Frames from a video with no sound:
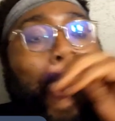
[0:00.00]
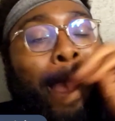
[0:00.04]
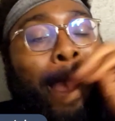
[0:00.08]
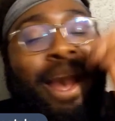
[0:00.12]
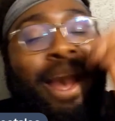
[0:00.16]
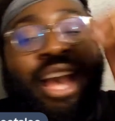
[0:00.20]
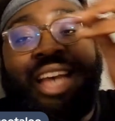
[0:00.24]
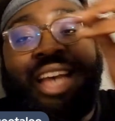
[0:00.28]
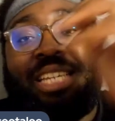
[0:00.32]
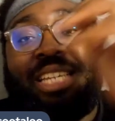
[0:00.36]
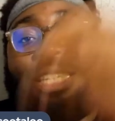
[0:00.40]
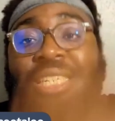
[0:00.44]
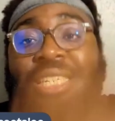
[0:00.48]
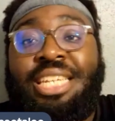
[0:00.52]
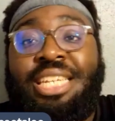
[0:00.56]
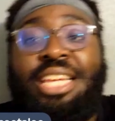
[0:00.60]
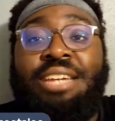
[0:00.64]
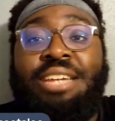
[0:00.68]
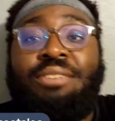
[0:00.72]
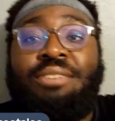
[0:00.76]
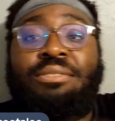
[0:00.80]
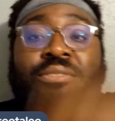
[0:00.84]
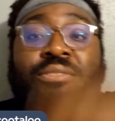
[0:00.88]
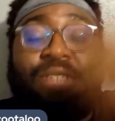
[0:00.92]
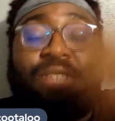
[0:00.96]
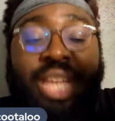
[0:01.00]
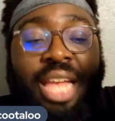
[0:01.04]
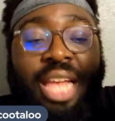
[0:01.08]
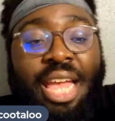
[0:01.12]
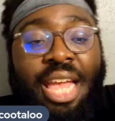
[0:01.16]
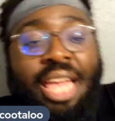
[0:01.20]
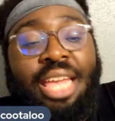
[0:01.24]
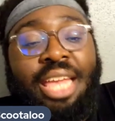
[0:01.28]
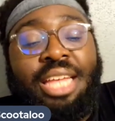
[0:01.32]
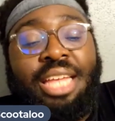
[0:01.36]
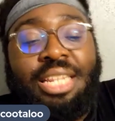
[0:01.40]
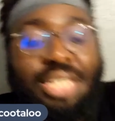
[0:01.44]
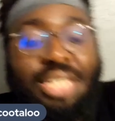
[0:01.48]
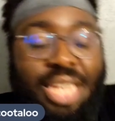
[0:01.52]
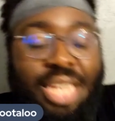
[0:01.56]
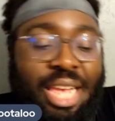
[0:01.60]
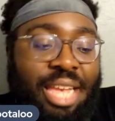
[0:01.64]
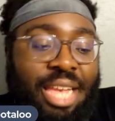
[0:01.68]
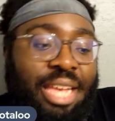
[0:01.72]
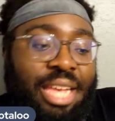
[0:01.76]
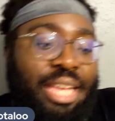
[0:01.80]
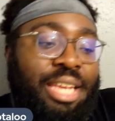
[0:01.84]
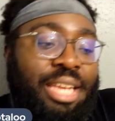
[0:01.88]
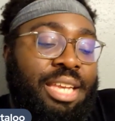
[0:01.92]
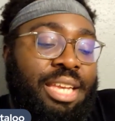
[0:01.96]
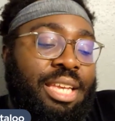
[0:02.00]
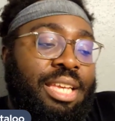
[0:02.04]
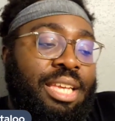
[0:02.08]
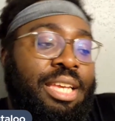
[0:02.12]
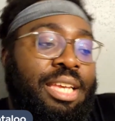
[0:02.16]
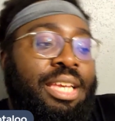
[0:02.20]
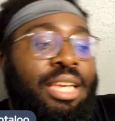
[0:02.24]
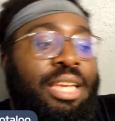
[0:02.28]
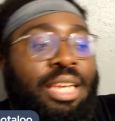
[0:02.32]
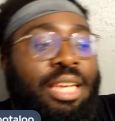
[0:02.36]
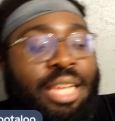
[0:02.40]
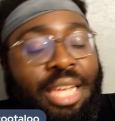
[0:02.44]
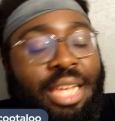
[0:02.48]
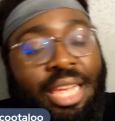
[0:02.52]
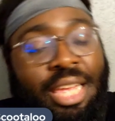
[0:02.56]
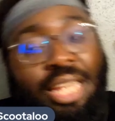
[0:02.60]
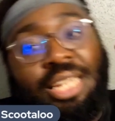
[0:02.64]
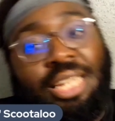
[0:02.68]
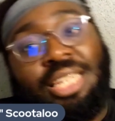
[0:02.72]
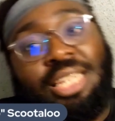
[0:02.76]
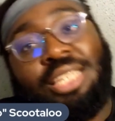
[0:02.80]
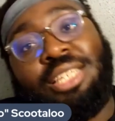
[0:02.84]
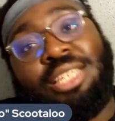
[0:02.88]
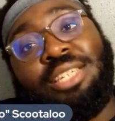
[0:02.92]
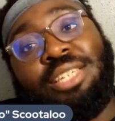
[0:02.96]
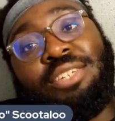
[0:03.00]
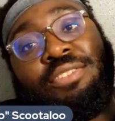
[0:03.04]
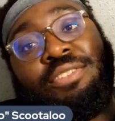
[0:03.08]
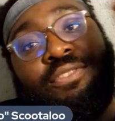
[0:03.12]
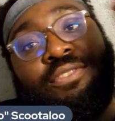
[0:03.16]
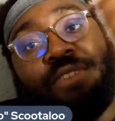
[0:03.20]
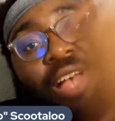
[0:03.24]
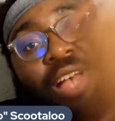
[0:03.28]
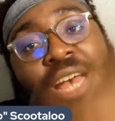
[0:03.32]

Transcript: as singles and tag. And this is